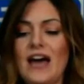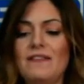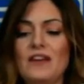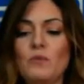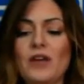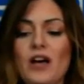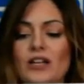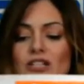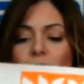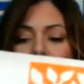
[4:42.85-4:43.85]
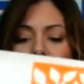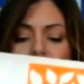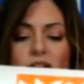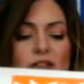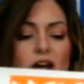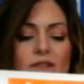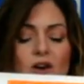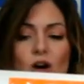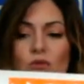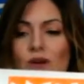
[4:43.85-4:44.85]
and then we also have a Love
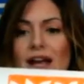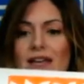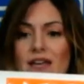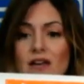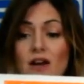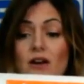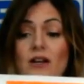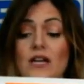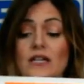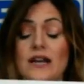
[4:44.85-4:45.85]
All right here.